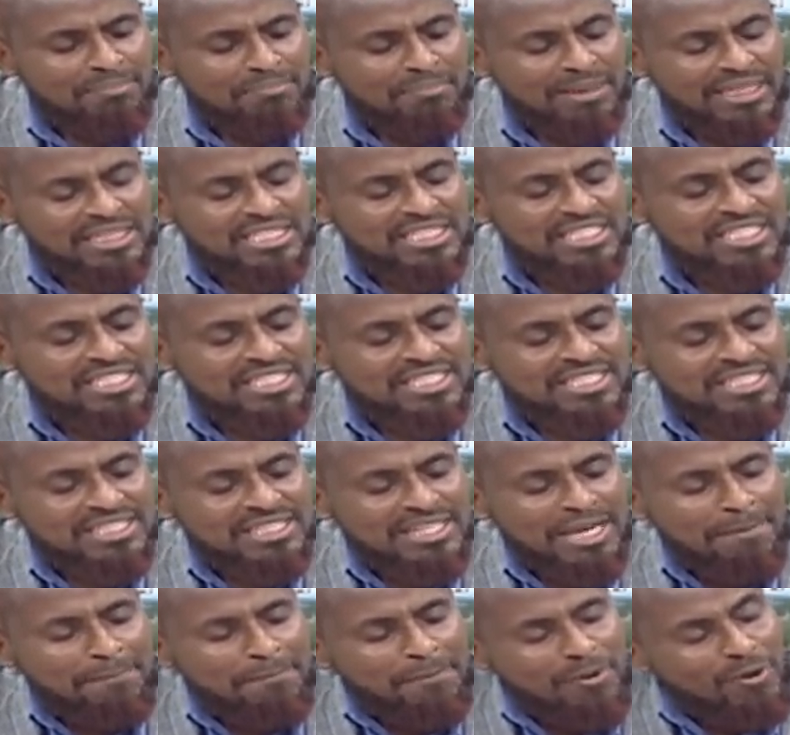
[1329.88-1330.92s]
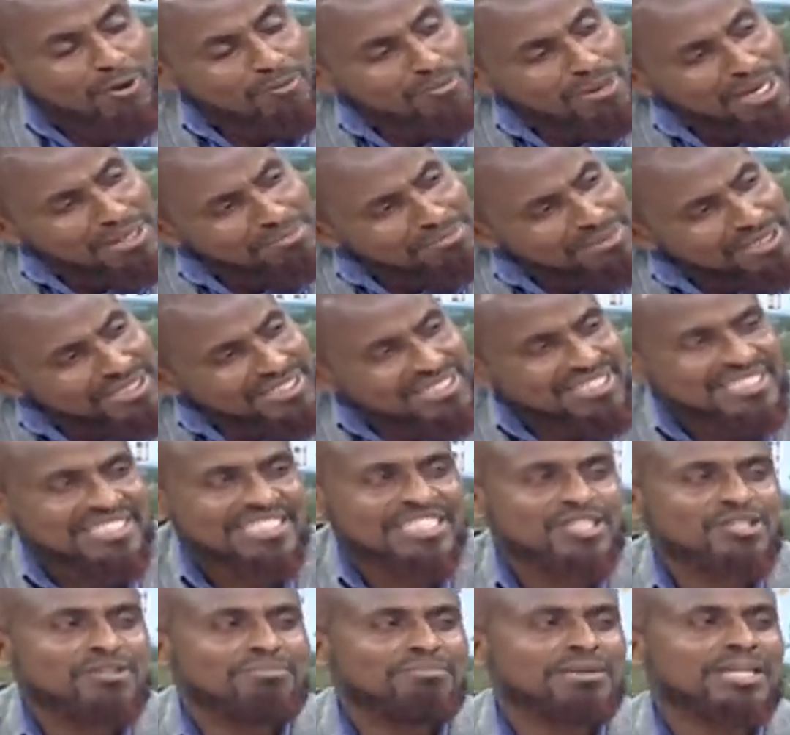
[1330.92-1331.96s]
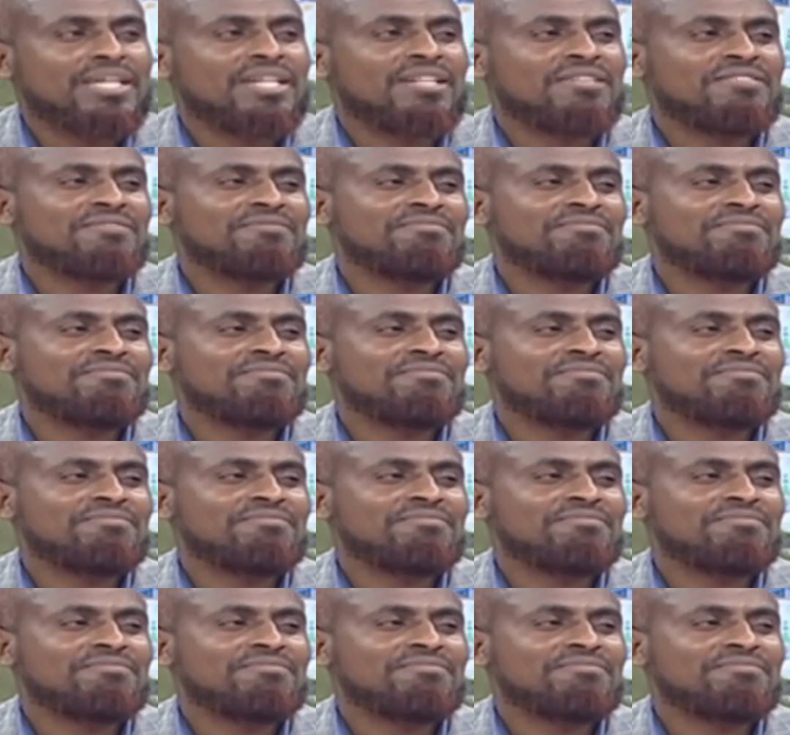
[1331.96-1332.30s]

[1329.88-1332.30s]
But their problem is decision making.